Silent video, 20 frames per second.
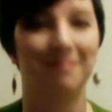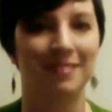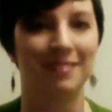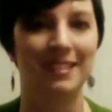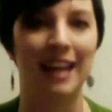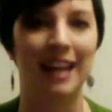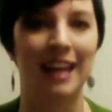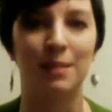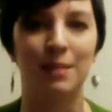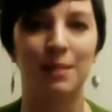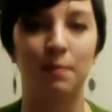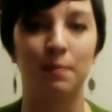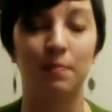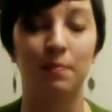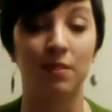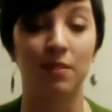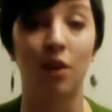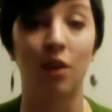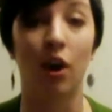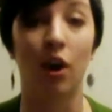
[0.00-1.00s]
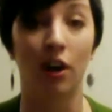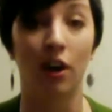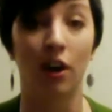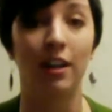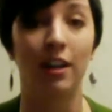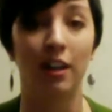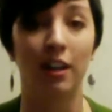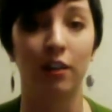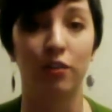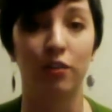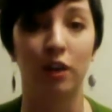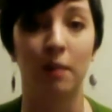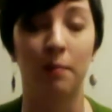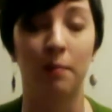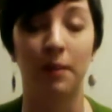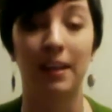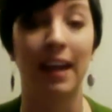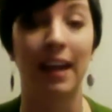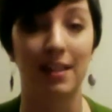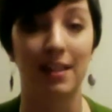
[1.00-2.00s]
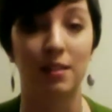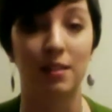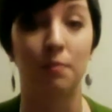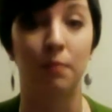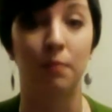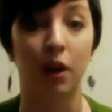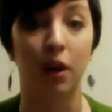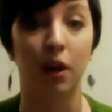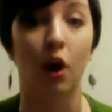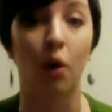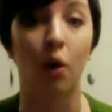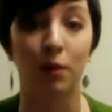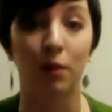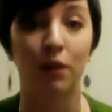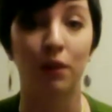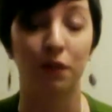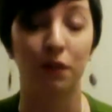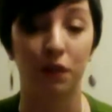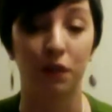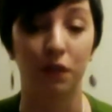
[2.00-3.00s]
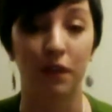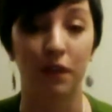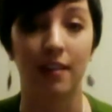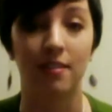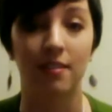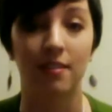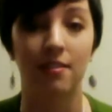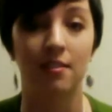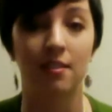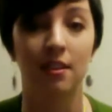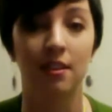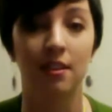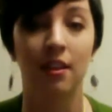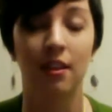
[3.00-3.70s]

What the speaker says: Dad's on a hunting trip, and he hasn't been home in a few days.